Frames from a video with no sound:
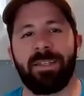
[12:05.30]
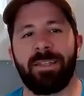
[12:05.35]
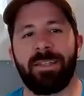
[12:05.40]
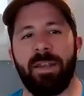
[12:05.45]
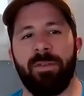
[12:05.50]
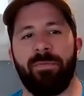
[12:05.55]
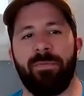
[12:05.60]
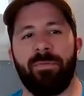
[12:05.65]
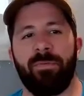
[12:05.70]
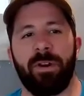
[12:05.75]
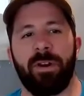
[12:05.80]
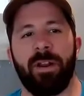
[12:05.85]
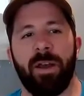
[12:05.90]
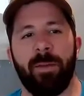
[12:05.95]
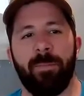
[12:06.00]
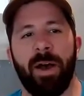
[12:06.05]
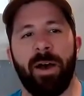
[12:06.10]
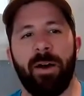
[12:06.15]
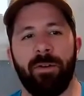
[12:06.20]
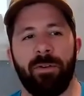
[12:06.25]
different
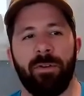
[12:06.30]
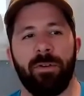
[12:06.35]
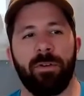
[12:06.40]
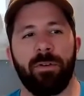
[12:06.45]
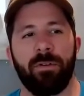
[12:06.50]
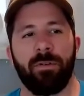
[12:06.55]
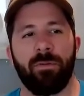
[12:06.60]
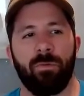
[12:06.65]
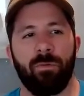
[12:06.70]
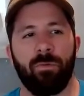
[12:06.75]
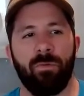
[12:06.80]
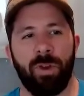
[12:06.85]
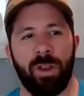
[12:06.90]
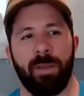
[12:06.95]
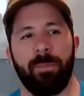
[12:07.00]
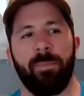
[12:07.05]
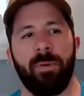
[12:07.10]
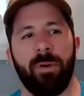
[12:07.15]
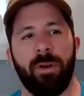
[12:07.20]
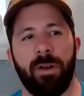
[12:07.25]
about
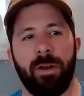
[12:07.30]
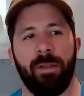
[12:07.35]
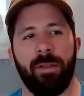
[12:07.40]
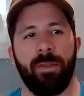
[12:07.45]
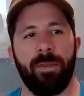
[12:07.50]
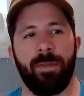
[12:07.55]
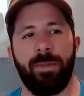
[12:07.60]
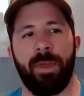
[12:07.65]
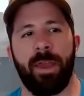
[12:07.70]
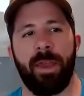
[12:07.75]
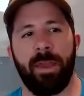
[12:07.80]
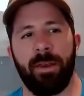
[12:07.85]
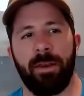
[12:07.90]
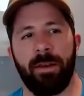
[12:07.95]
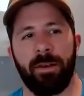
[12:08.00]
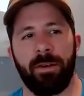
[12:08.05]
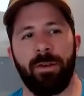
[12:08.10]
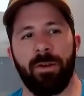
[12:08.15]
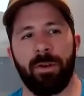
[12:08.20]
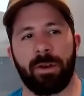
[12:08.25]
Ringba
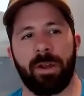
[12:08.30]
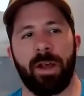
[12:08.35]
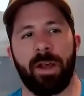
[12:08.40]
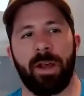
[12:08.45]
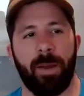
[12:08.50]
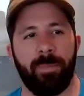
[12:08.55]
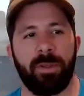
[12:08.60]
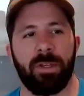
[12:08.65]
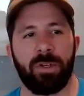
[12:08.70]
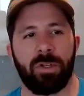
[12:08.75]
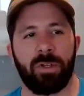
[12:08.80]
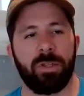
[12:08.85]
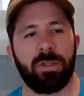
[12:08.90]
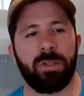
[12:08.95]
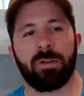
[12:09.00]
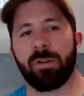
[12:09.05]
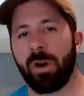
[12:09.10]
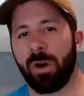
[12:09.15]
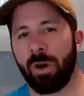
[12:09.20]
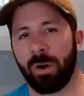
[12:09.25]
than your competition?
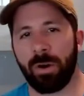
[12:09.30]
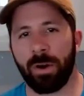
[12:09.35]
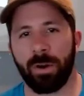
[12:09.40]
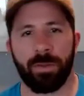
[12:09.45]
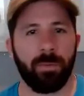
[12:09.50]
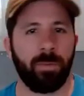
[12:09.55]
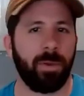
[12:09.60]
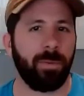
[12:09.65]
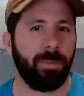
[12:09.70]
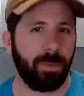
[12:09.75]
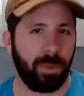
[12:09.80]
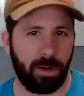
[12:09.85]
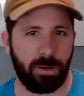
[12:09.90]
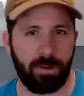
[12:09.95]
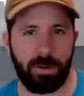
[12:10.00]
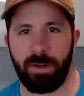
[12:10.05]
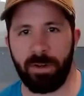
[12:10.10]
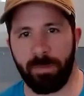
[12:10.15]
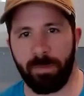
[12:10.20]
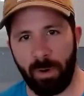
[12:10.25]
There are other people that are
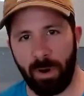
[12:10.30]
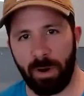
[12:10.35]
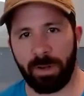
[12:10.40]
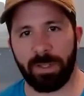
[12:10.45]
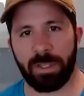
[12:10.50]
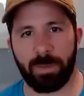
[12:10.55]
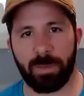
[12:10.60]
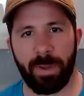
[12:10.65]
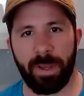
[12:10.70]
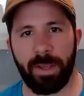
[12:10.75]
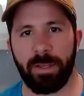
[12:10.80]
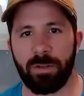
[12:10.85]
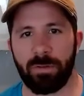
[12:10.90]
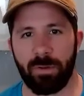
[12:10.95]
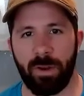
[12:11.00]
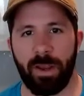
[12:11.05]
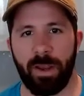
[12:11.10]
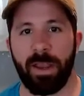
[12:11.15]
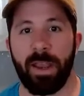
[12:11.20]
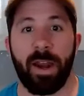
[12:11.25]
in your market space,
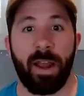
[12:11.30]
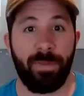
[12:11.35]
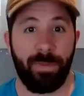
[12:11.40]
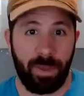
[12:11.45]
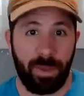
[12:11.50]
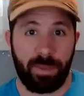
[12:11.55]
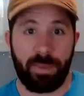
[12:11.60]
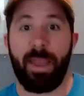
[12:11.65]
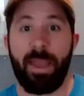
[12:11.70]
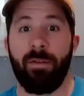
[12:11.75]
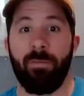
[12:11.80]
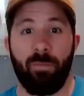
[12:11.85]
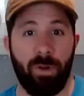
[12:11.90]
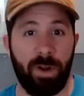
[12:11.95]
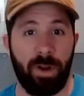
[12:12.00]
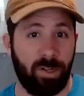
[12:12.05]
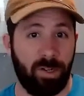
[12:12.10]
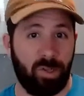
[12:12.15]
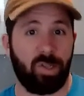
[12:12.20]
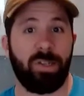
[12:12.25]
right? And I think that what
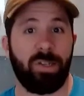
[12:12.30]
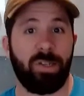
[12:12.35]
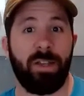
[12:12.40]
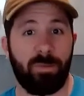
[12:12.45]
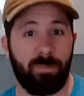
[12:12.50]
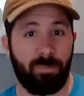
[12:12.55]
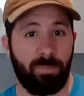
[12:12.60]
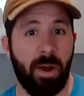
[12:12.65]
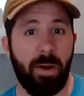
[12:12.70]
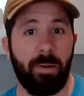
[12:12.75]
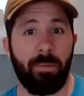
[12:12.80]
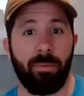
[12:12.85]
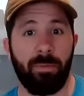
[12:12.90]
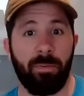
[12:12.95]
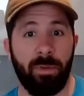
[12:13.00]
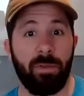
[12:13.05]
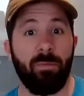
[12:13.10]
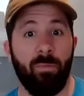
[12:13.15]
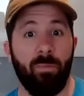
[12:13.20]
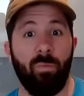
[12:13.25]
I just said is
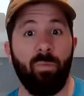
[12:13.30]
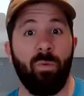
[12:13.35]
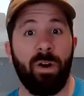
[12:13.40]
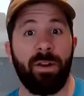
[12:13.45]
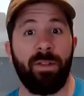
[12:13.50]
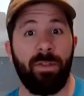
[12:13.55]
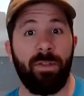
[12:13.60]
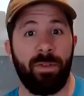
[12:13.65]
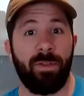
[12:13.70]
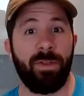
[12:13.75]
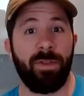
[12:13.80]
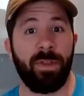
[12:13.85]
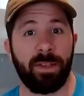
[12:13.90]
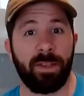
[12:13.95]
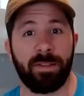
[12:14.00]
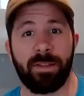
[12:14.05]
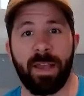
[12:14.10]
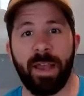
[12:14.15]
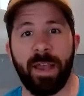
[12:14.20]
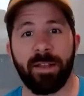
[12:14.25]
probably one of the
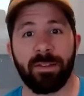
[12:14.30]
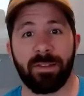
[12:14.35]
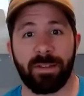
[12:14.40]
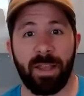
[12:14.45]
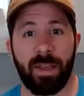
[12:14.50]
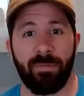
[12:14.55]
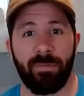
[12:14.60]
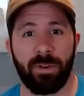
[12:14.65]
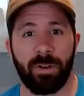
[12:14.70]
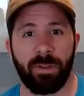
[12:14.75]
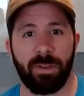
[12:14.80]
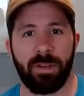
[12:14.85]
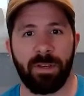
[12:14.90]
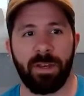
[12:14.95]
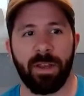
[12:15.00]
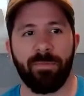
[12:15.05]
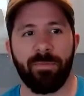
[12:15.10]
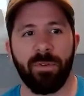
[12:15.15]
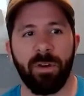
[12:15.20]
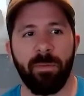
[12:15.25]
things that's definitely
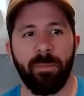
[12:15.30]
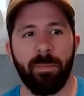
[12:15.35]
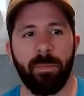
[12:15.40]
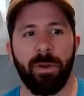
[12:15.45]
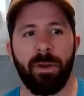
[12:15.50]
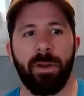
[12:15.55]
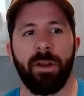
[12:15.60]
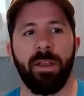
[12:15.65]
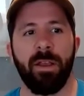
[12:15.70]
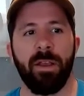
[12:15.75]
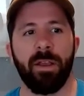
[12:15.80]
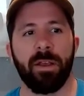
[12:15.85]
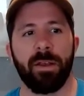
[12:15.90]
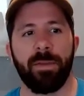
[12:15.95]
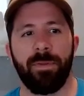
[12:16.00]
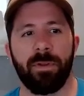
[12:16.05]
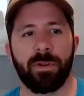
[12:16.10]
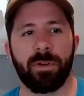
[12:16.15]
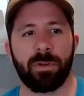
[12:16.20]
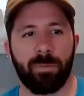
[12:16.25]
different, but
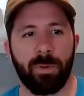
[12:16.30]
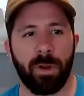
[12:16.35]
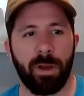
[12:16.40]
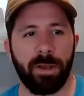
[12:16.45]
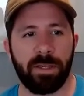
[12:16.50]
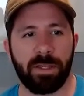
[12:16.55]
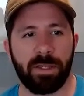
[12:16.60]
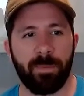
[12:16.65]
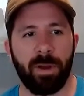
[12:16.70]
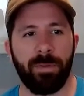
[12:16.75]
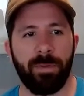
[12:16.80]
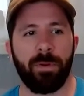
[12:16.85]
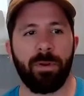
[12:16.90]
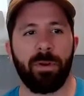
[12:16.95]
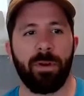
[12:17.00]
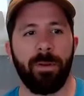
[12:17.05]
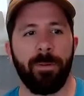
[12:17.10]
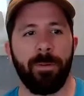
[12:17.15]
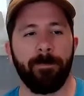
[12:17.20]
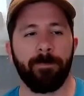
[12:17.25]
there's probably some other
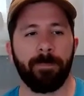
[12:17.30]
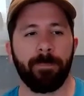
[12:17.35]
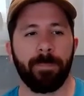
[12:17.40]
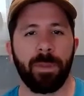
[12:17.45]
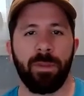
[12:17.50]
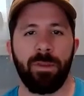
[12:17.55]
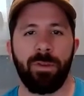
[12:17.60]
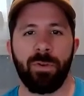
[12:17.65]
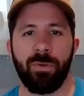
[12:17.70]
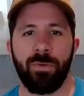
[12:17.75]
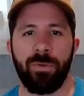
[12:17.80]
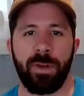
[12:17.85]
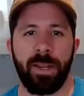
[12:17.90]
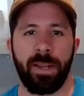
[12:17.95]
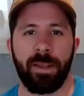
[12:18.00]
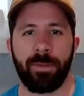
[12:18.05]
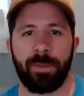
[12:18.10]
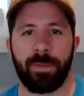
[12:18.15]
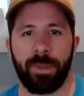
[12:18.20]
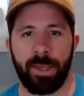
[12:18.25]

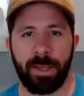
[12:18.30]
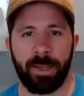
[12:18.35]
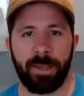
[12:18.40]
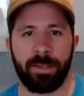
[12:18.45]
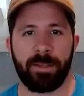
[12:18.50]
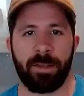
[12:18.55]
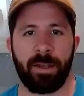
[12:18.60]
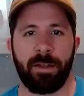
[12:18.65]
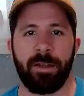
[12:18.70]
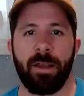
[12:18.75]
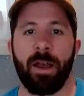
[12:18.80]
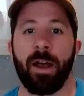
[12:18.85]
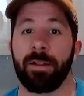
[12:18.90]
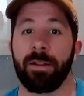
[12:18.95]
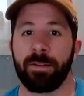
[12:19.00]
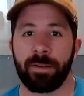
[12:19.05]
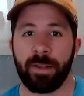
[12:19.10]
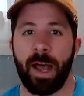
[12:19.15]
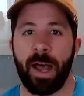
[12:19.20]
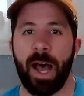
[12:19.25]
unique things on
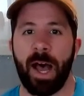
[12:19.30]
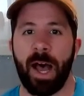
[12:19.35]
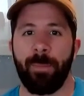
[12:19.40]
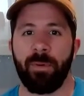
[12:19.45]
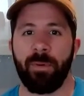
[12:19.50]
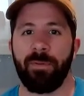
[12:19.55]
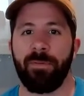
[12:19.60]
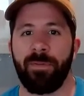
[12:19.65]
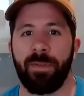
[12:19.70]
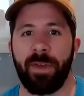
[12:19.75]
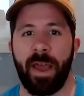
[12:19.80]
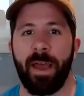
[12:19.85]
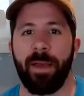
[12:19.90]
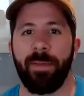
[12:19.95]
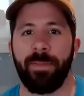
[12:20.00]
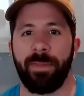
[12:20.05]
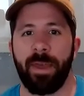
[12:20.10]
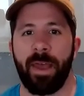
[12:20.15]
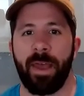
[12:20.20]
top of that